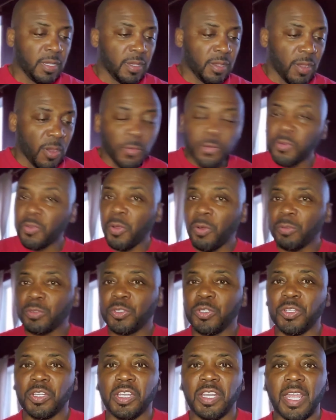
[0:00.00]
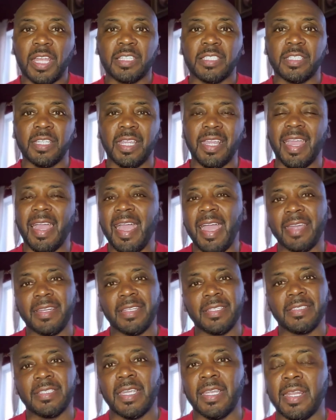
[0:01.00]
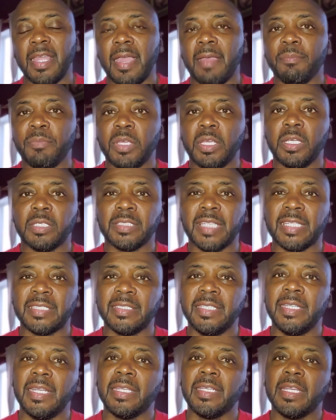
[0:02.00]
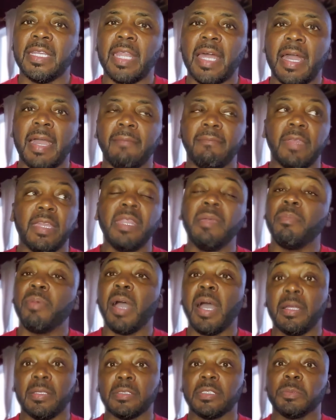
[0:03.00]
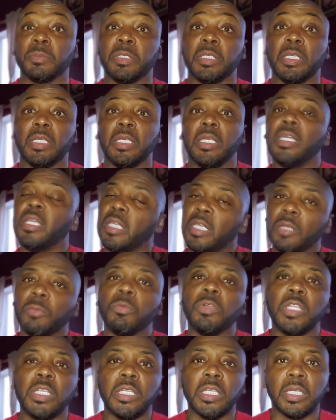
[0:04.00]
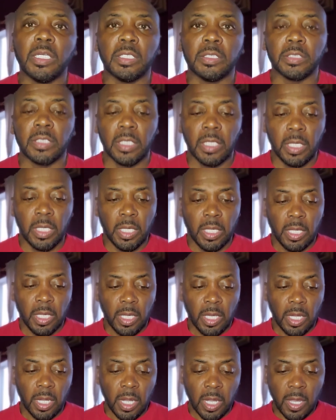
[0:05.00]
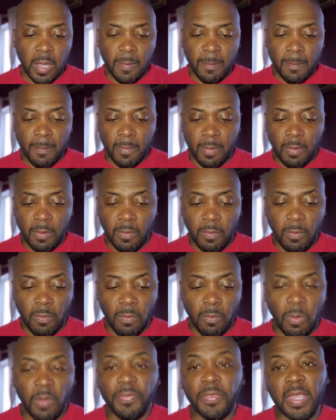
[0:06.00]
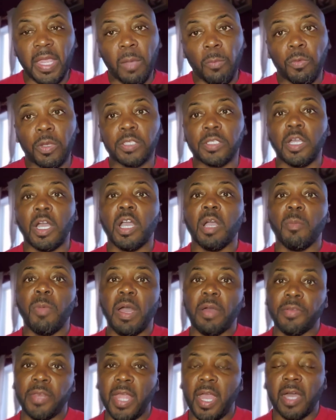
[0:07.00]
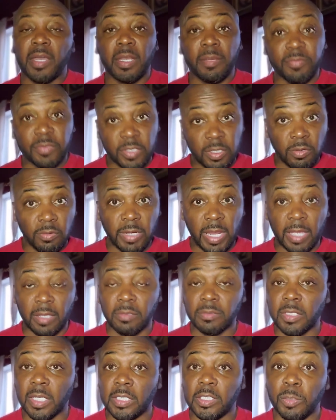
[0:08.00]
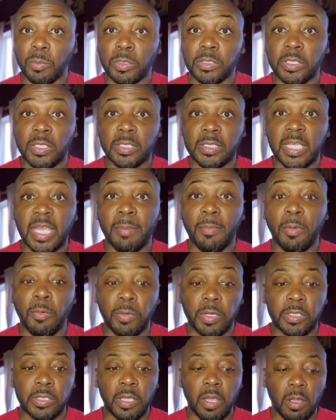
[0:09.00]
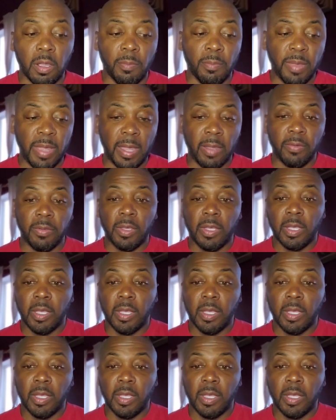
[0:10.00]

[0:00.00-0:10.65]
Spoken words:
On to the next thing. I had to say that because I see that a lot and it bothers me. It really does. One thing I want to talk about now, and I'm still not going to take too much of your time. I want to talk about